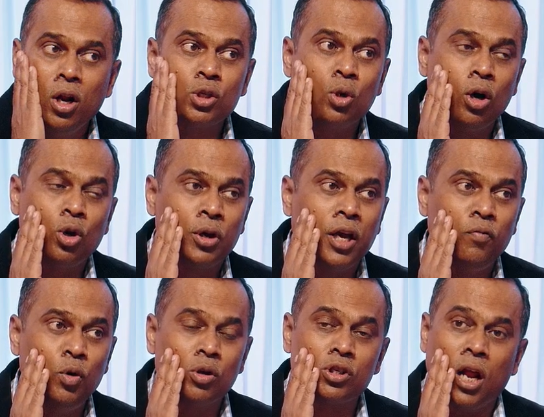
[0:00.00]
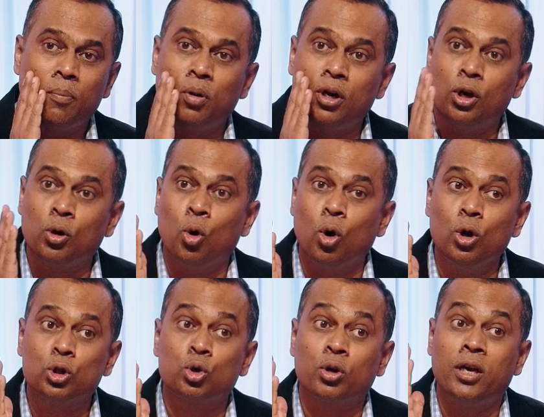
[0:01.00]
is not to give you a slap, but your goal
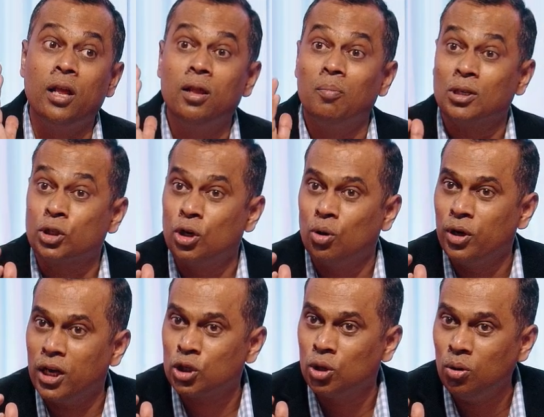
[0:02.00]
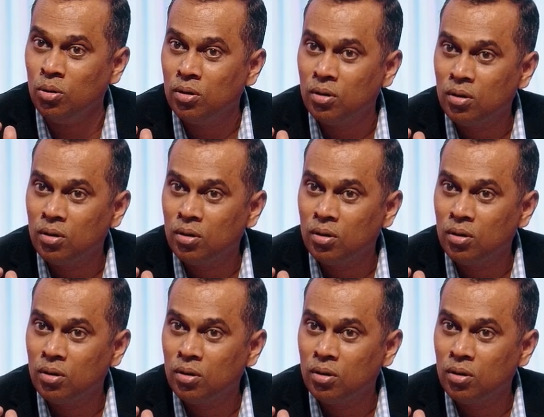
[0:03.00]
is to kill the mosquito. Yes, no?